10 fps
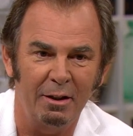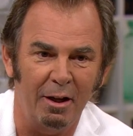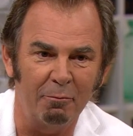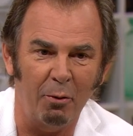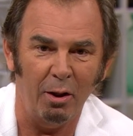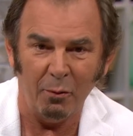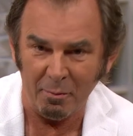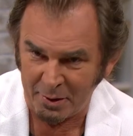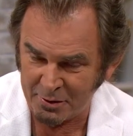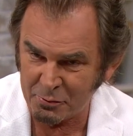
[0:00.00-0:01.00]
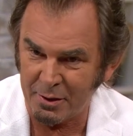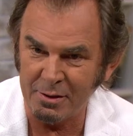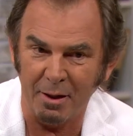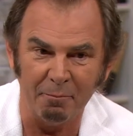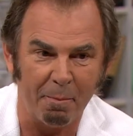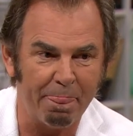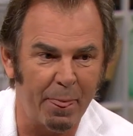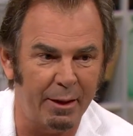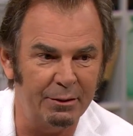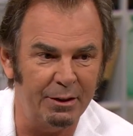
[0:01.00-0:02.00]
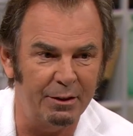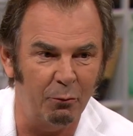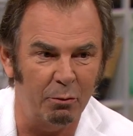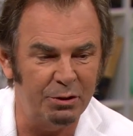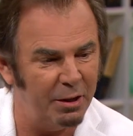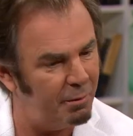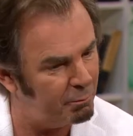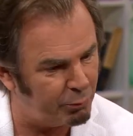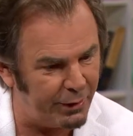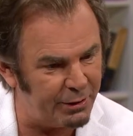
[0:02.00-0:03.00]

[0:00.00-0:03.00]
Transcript: of Paula White Ministries. You preaches,